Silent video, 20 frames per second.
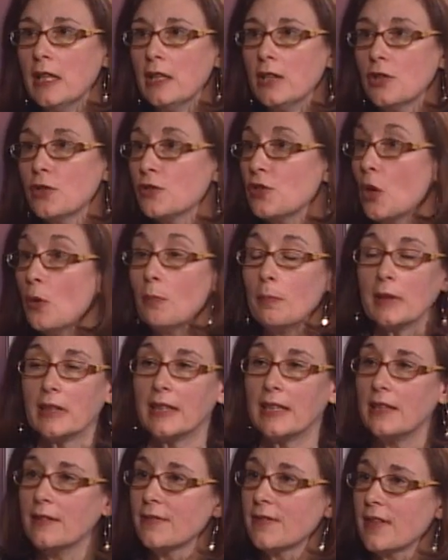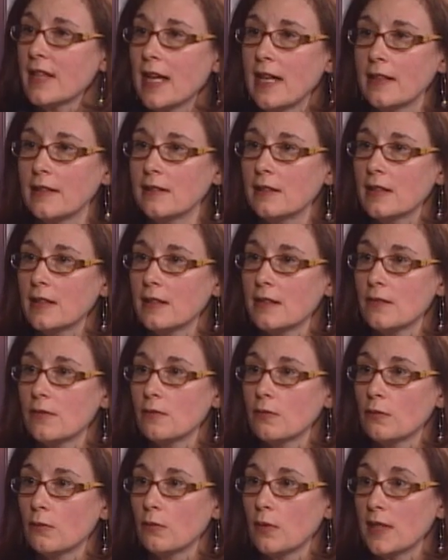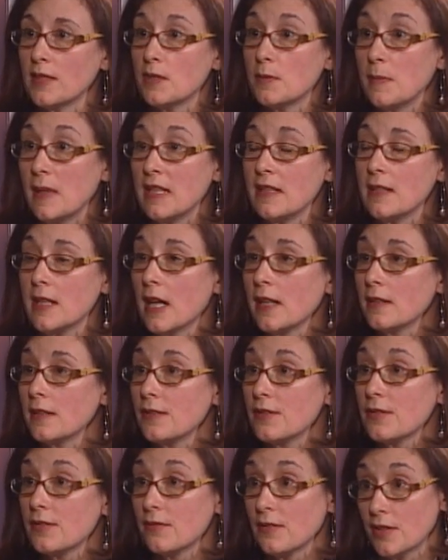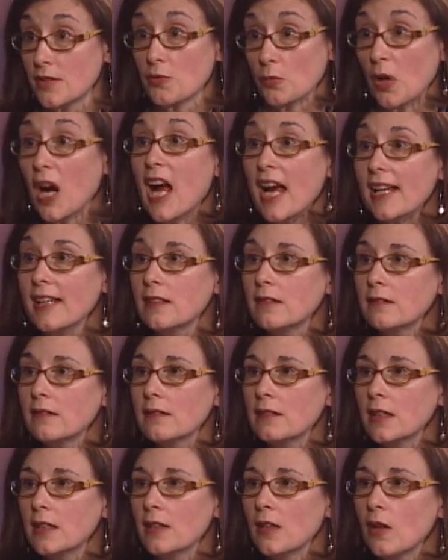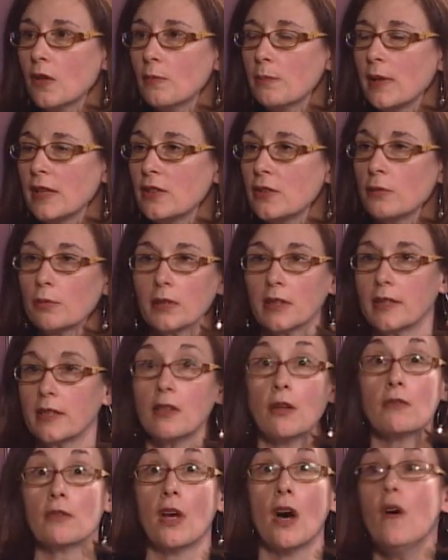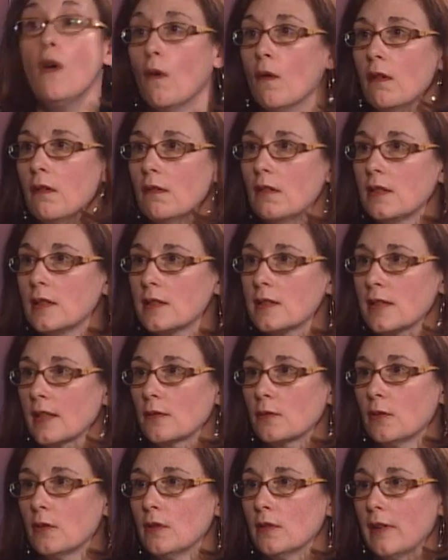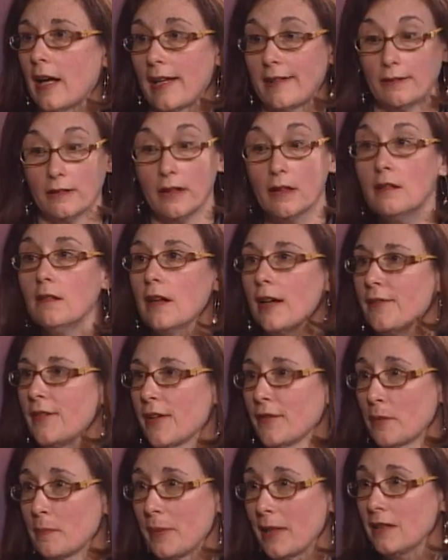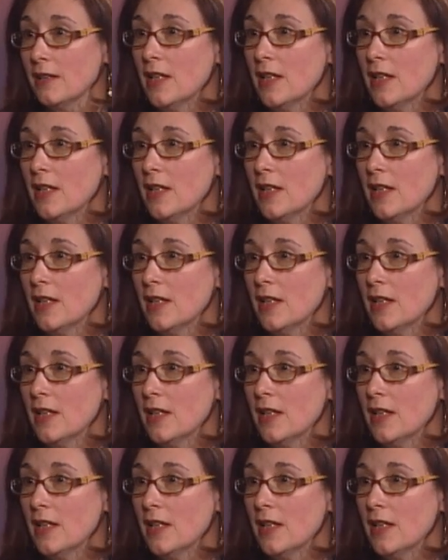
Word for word: you don't believe that it, what is being done is, is right, you know, but you really don't know. It's mm -hmm. like, mm-hmm. well, I don't know. I've never been,